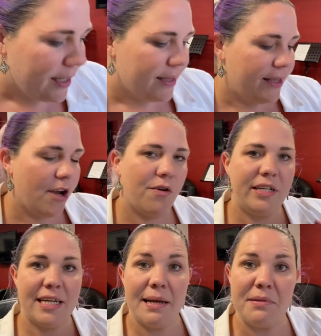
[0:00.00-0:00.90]
The only
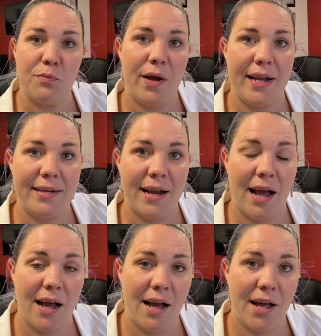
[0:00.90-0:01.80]
times when
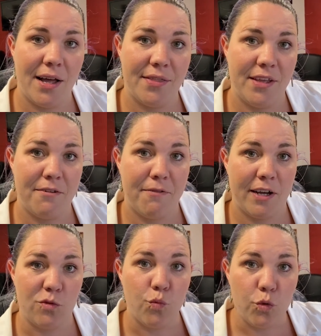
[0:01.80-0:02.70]
the
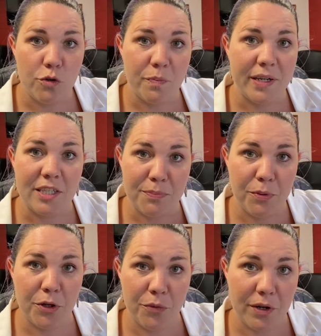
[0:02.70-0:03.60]
advice would be to
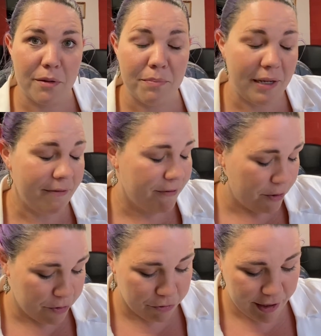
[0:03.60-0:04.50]
put you on complete
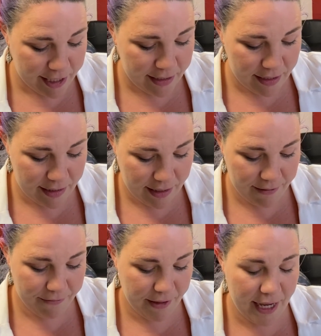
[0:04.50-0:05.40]
vocal rest is
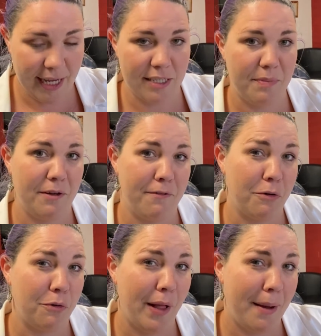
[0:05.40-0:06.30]
if there has been a
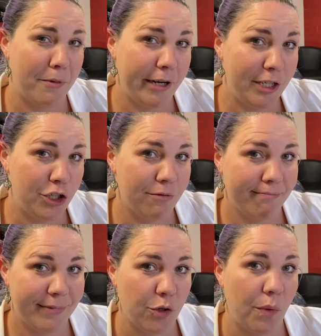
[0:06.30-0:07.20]
vocal hemorrhage,
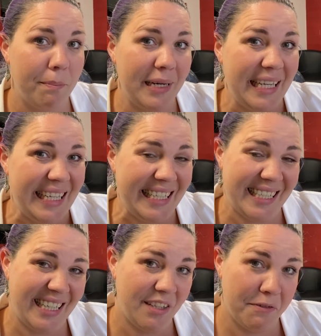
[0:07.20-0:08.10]
so a bleed
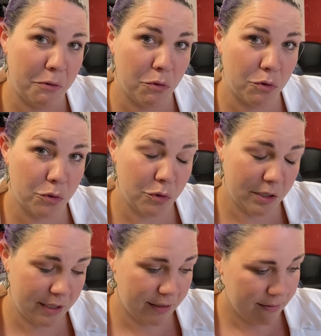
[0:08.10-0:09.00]
in the vocal
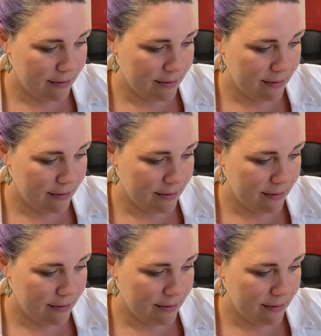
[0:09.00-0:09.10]
cords.